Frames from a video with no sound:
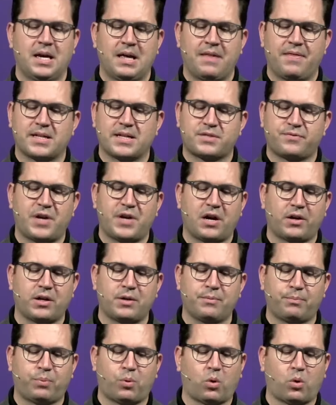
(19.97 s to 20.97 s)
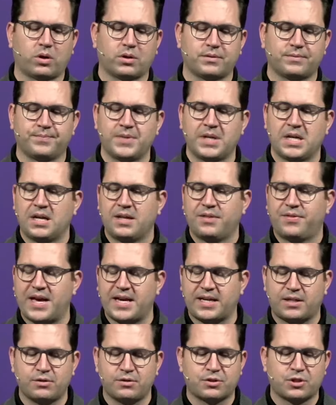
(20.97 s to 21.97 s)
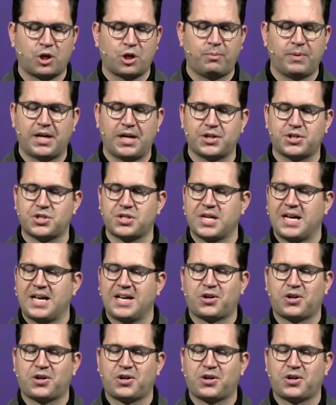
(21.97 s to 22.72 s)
That's very important. Thank you so much.